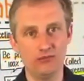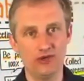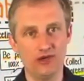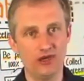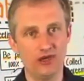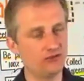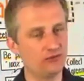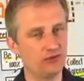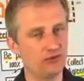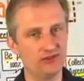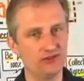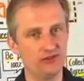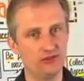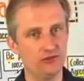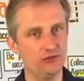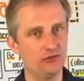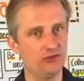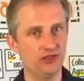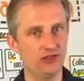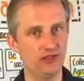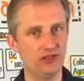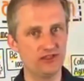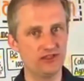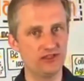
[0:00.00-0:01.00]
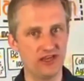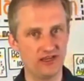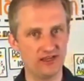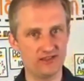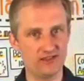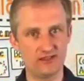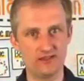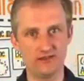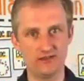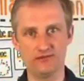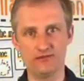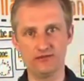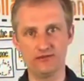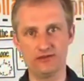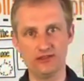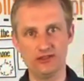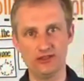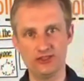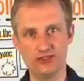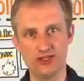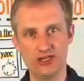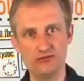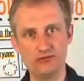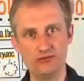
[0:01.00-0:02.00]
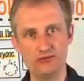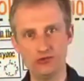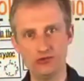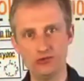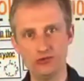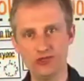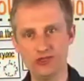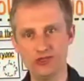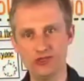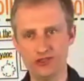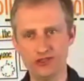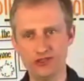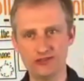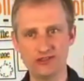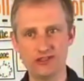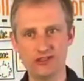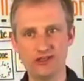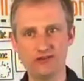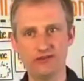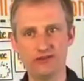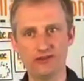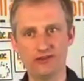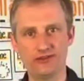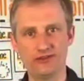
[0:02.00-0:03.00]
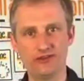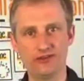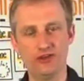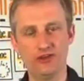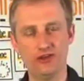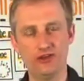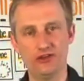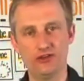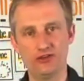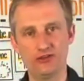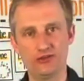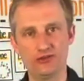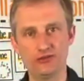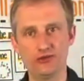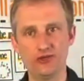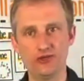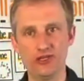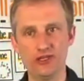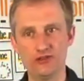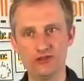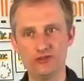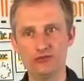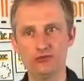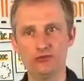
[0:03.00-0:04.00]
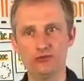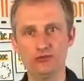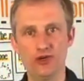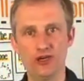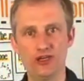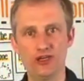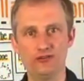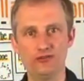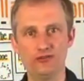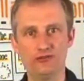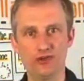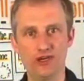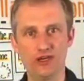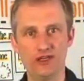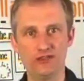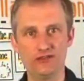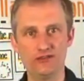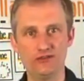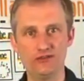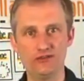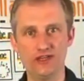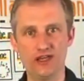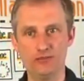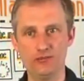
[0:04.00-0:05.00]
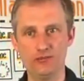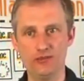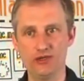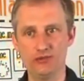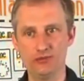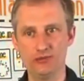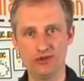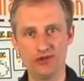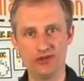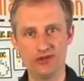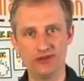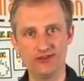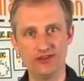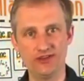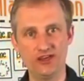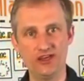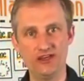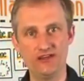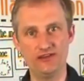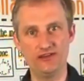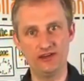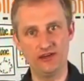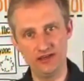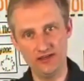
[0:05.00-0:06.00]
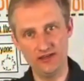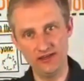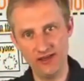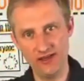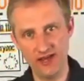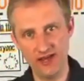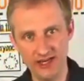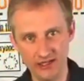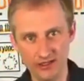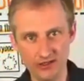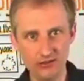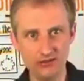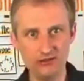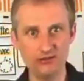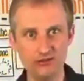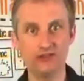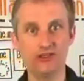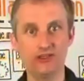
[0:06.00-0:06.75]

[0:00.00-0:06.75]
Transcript: Otherwise, you do it in the text in the chat room and just give us 3, 2, 1, write your number, press enter now.